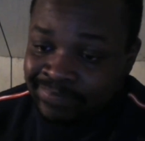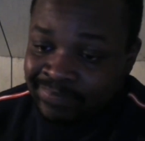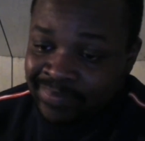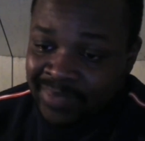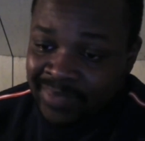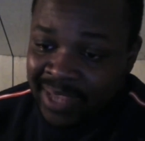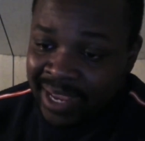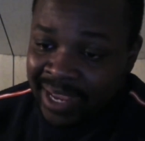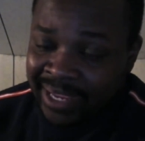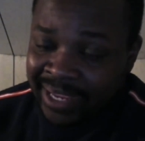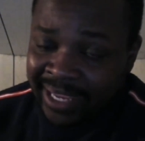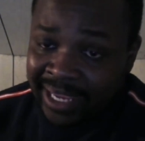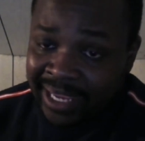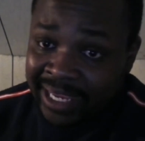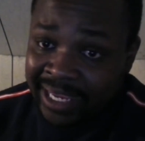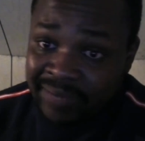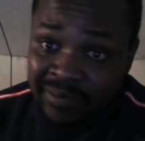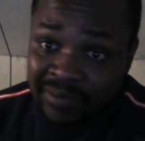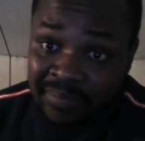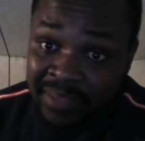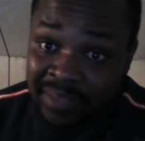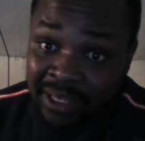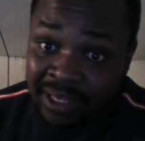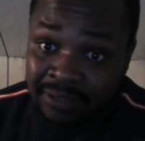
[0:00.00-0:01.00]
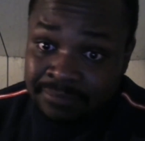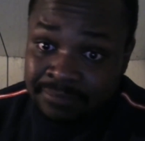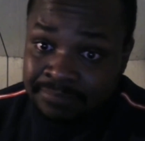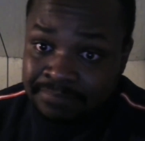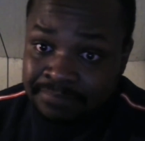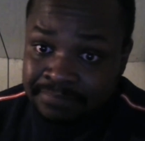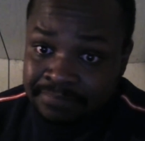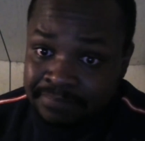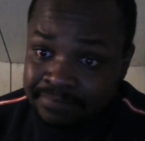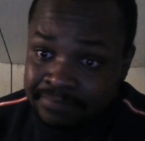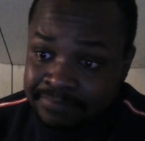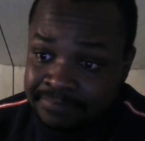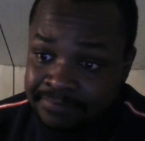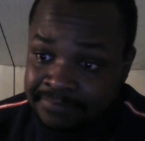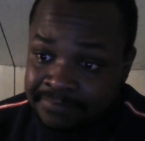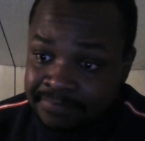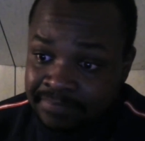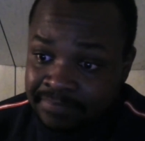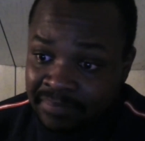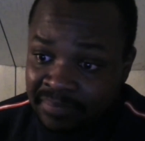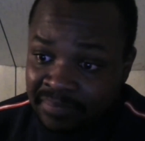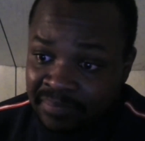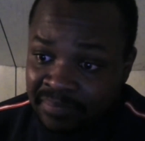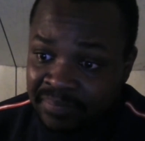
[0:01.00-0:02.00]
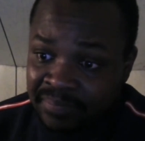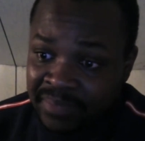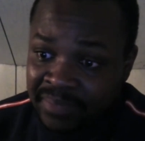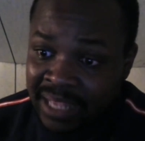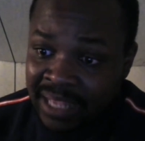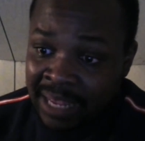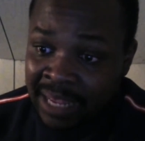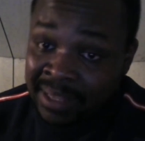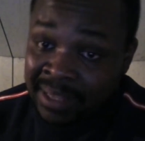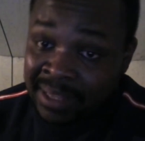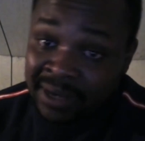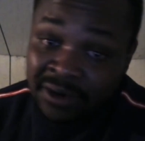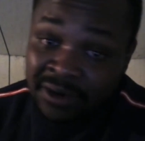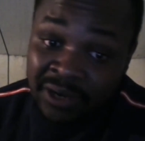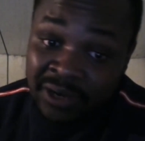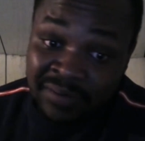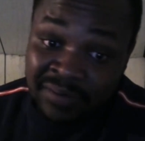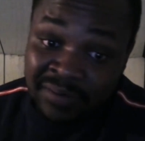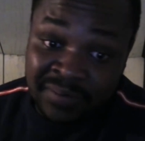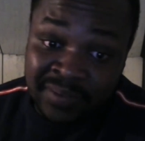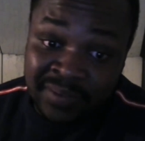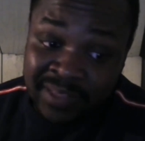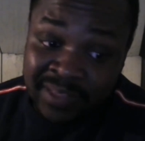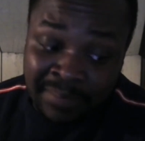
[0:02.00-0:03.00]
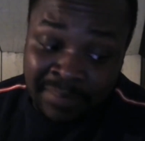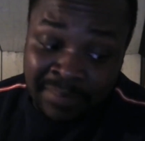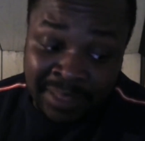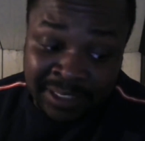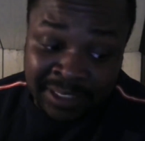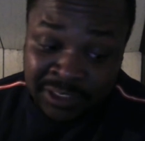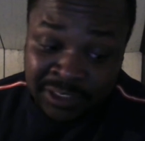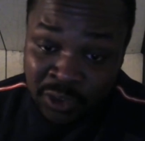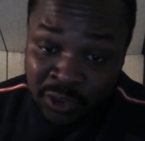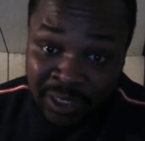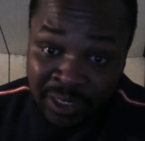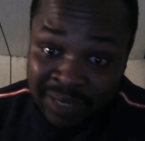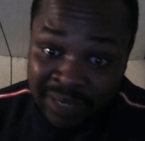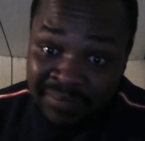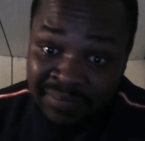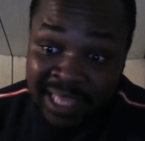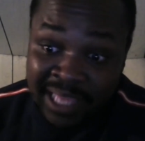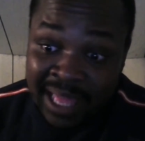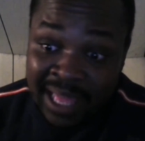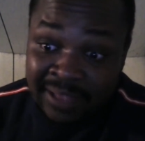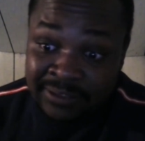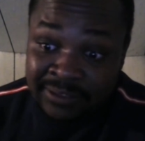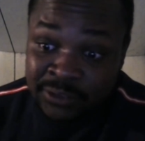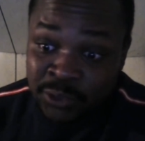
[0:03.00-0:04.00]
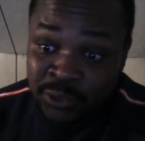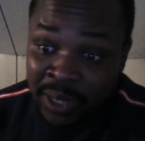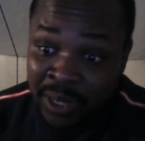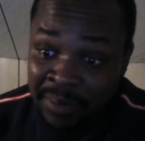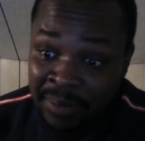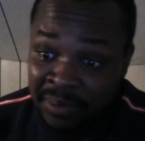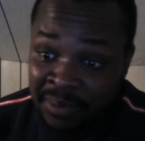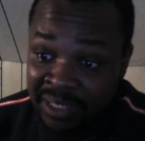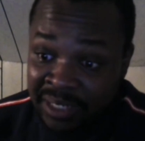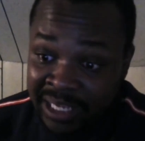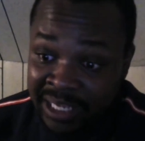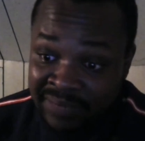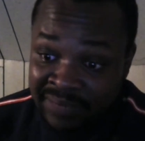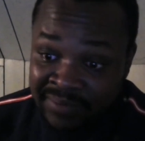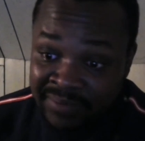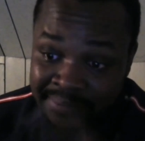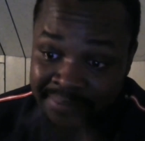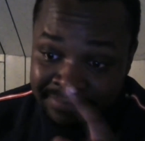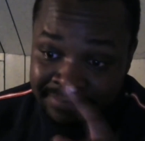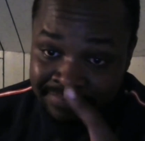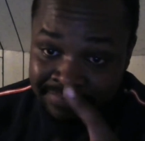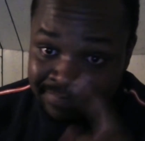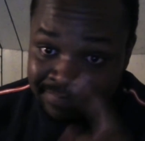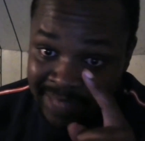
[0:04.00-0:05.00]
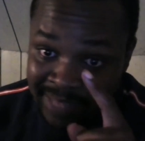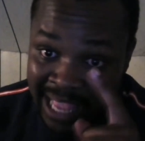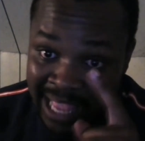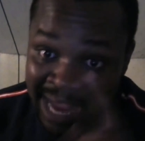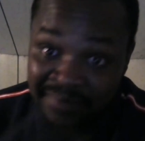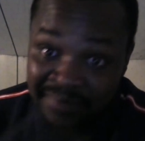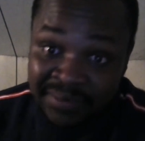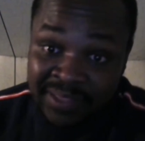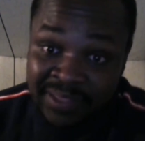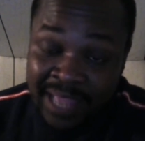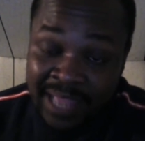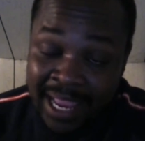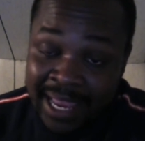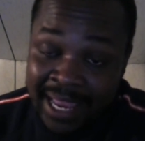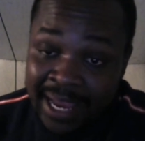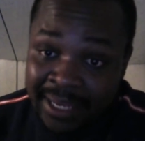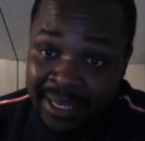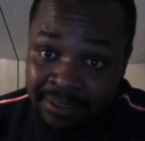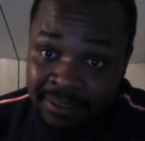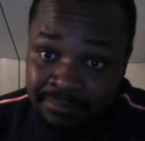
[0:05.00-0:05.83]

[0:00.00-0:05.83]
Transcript: I can't give up now. I'm not gonna give it. I'm not just gonna give it the college try. I'm gonna give it everything I got,